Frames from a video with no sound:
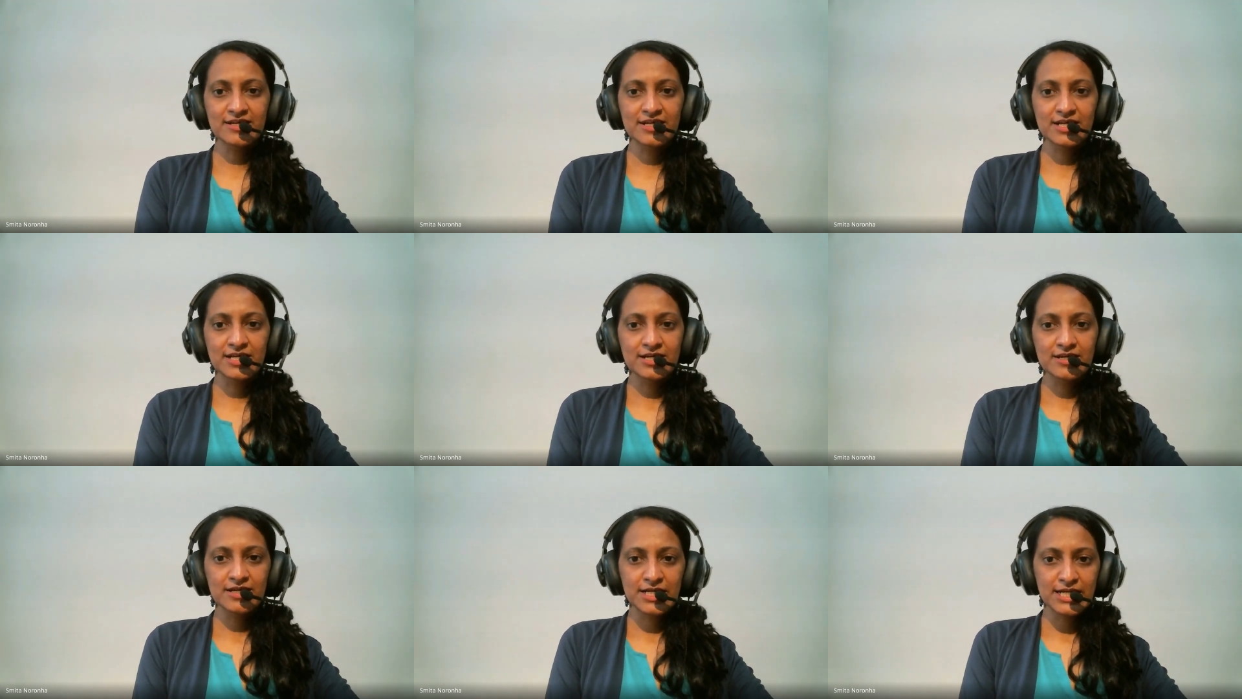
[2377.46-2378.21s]

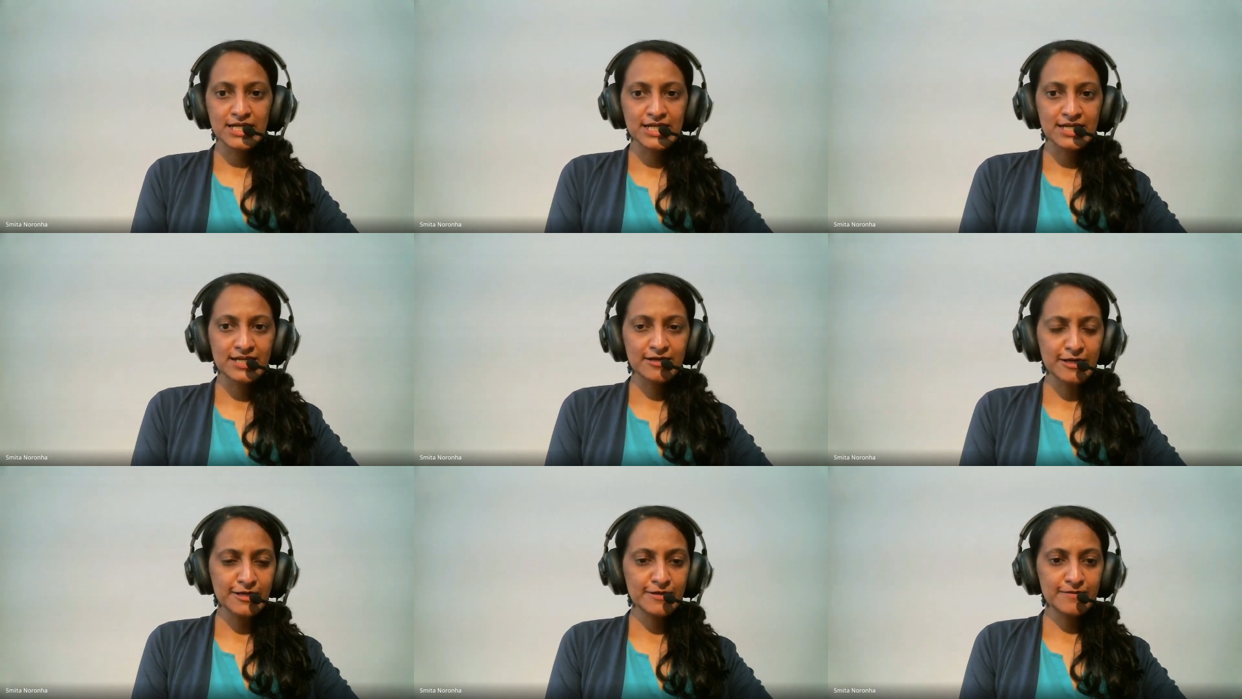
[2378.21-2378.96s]

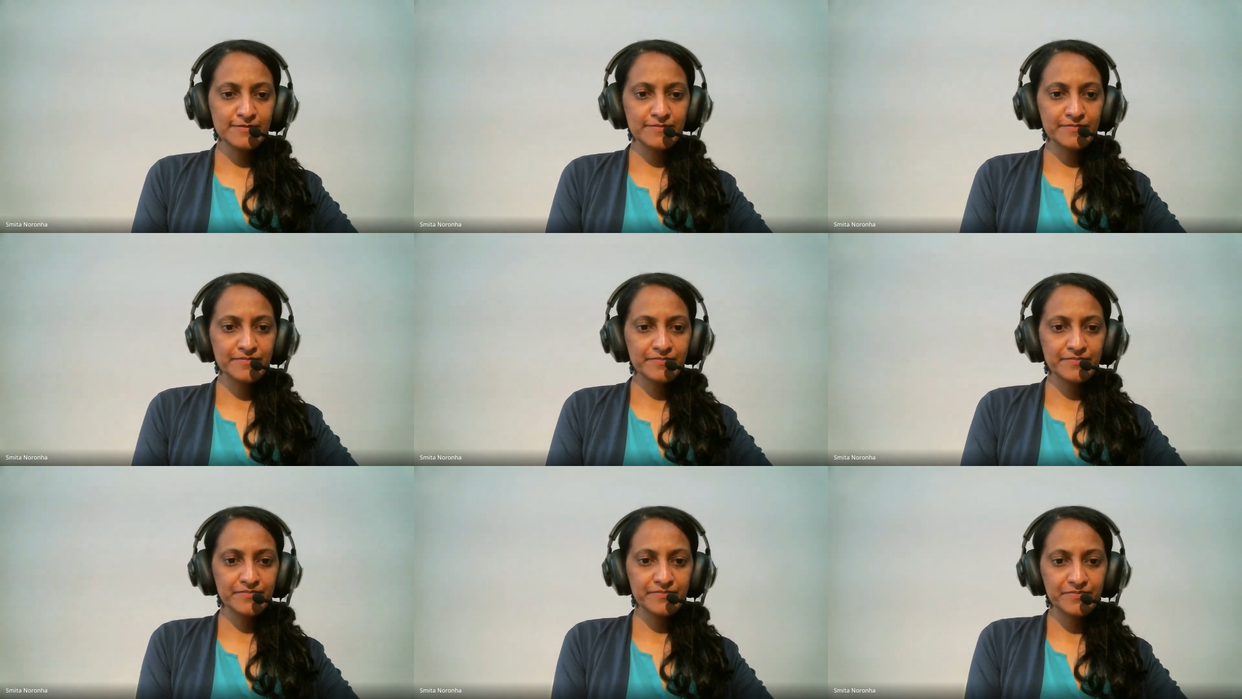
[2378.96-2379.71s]

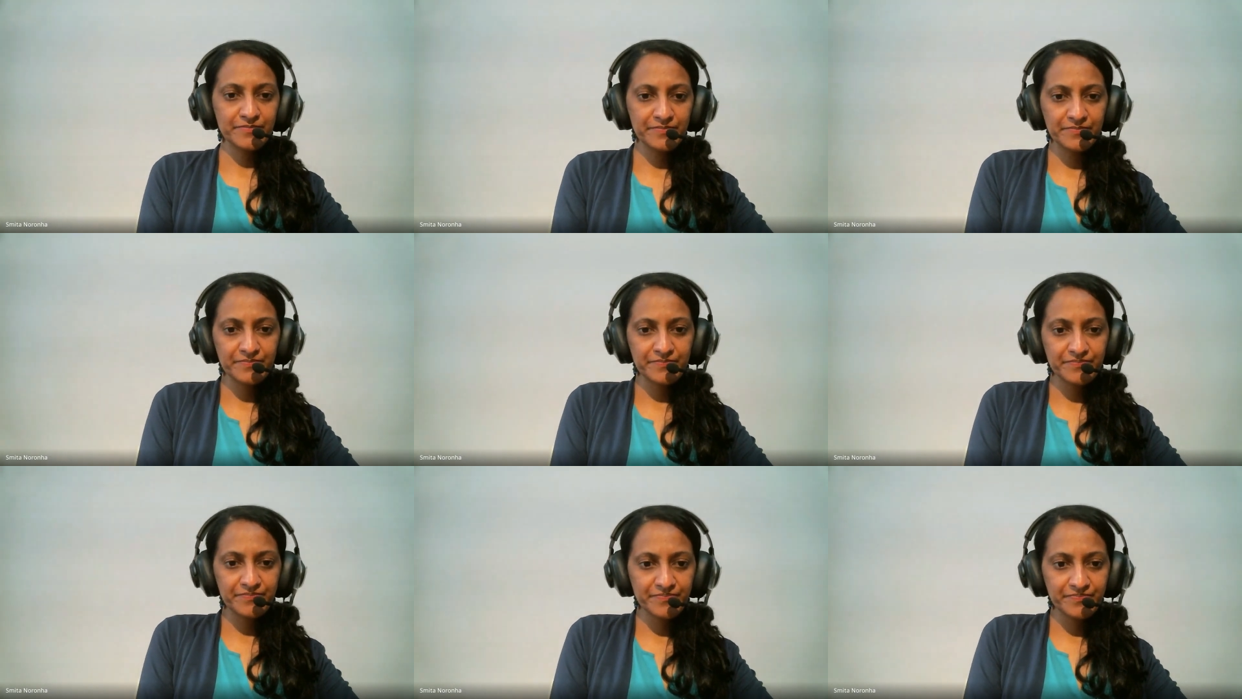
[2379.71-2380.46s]

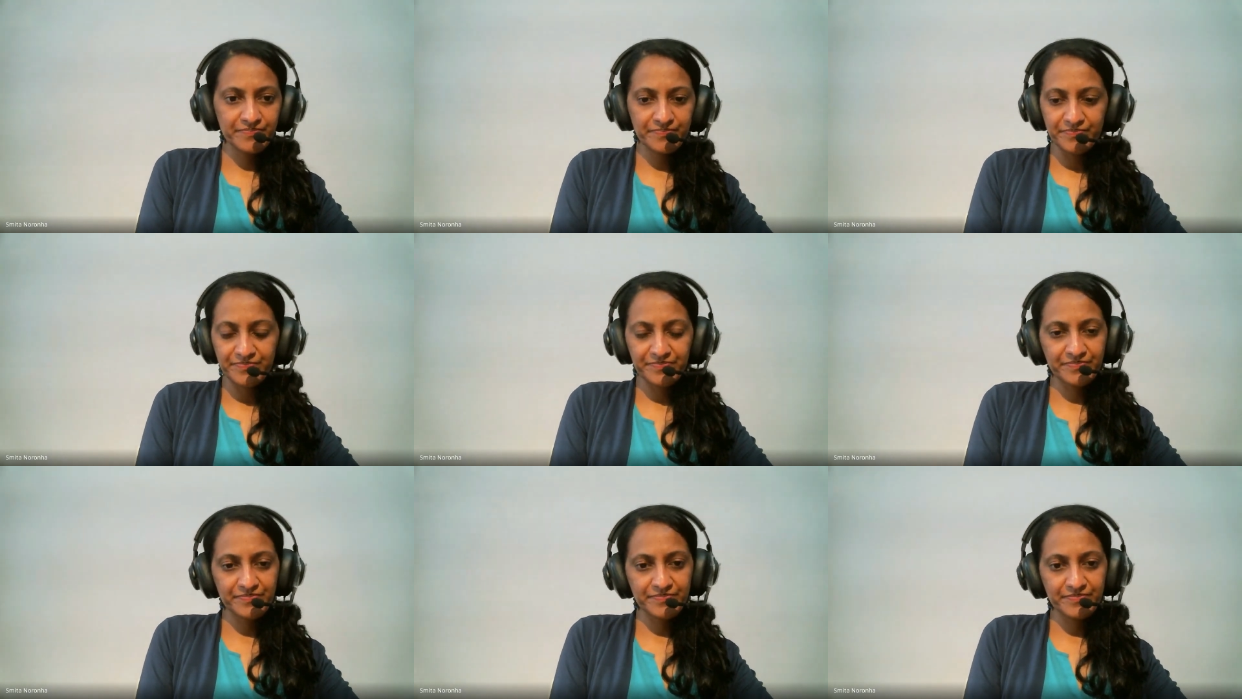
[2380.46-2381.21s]

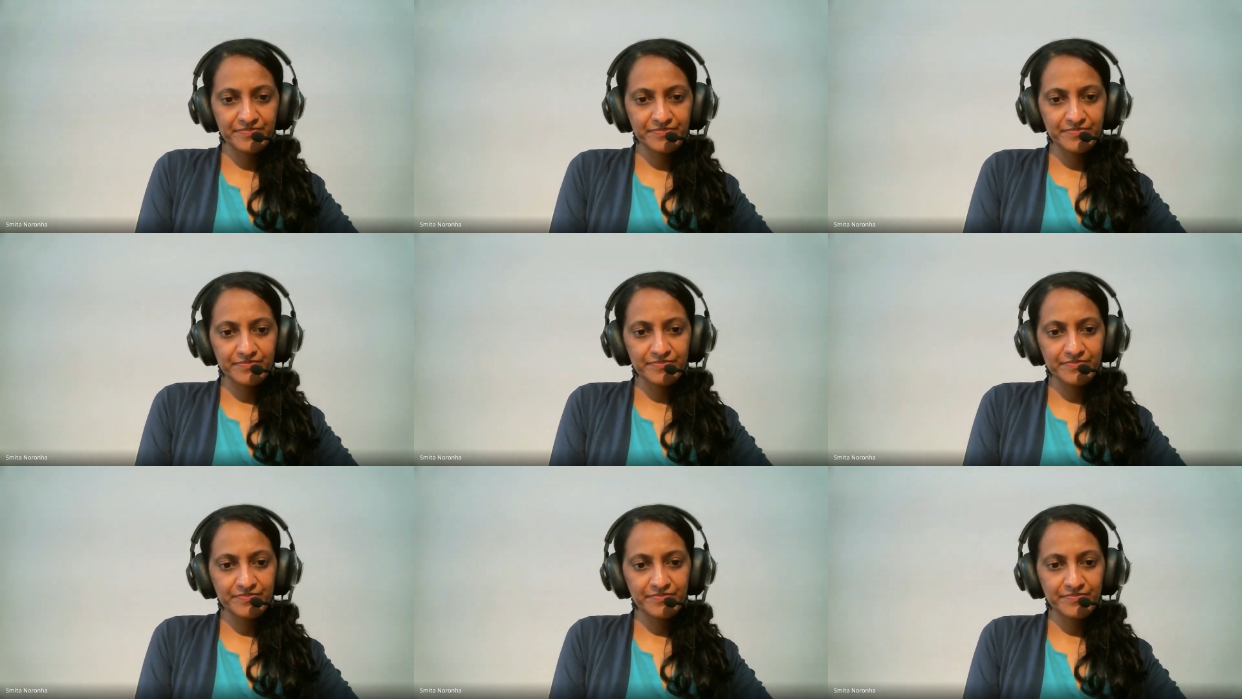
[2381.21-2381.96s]

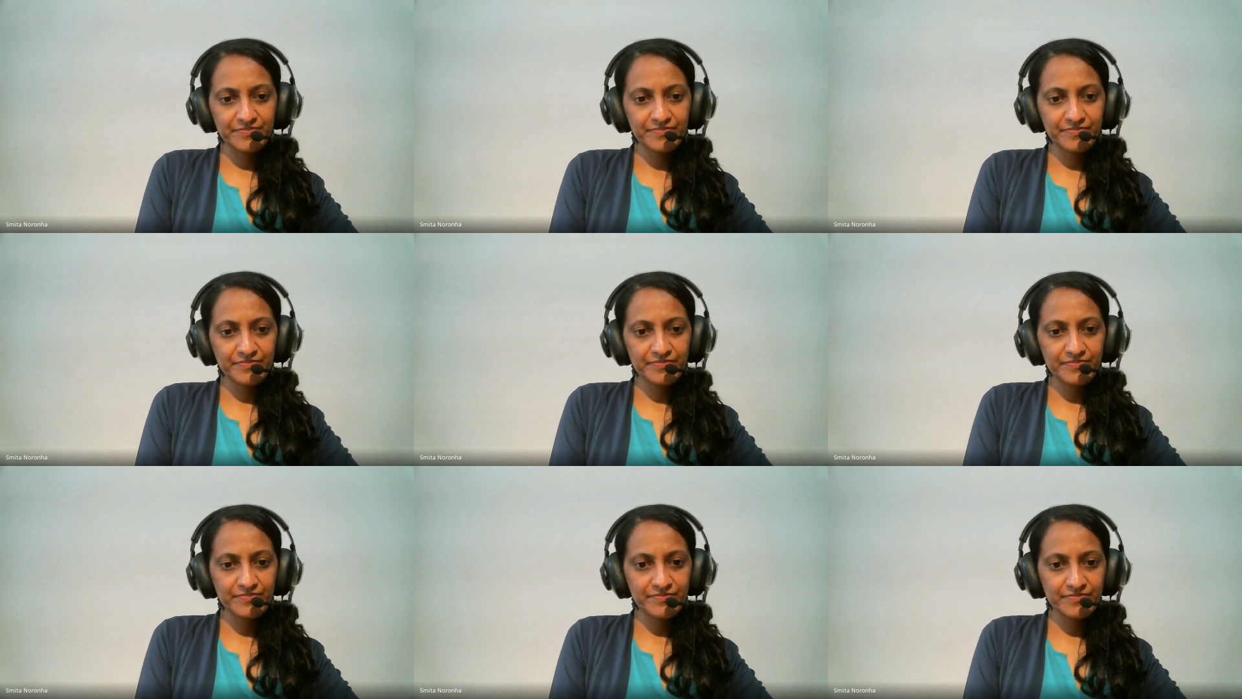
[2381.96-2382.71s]

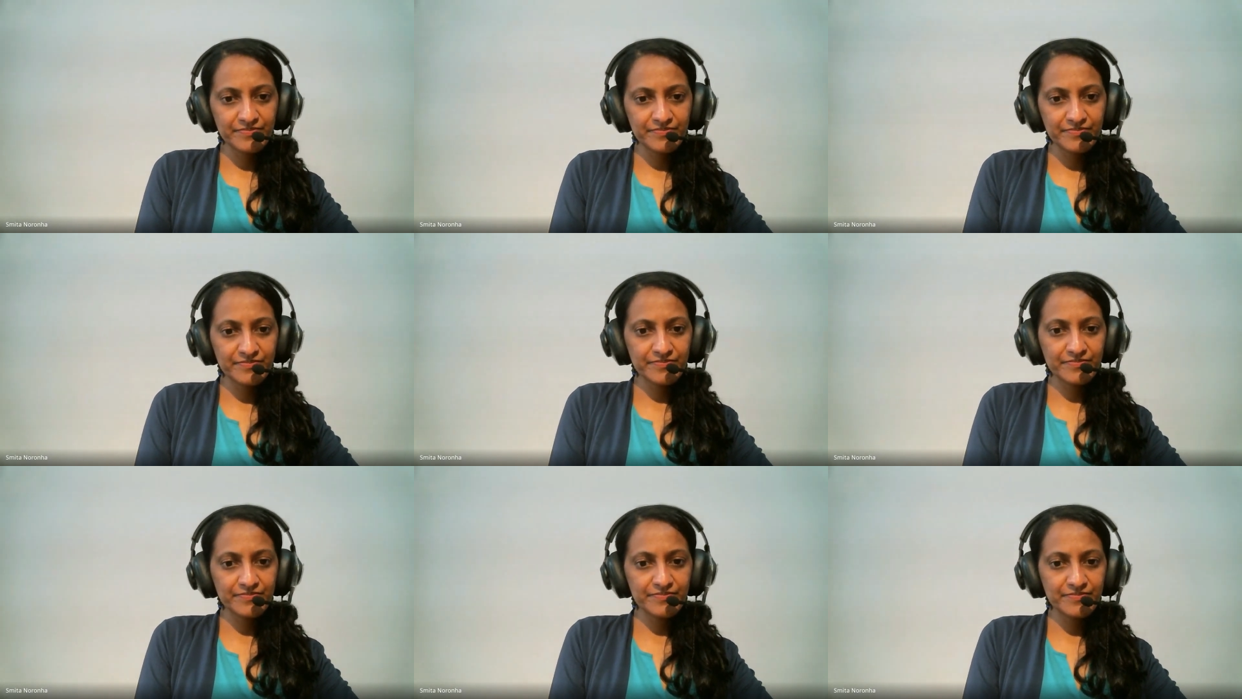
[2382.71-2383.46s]

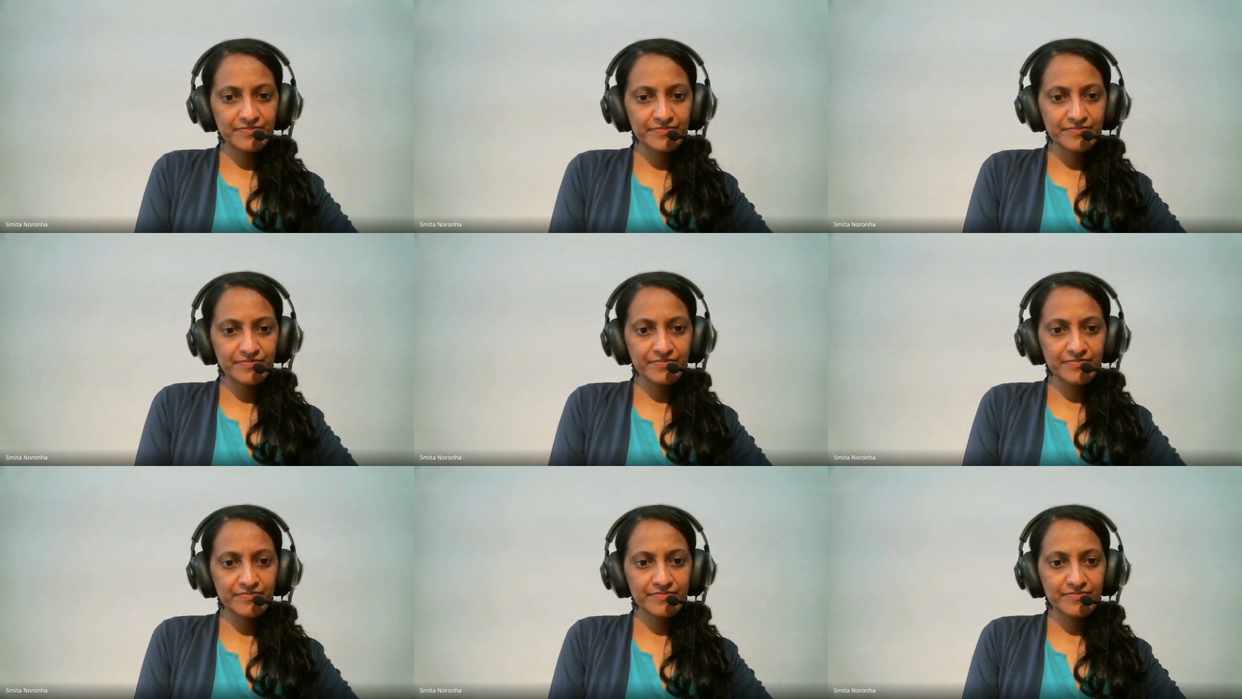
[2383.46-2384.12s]
No one is speaking in this clip.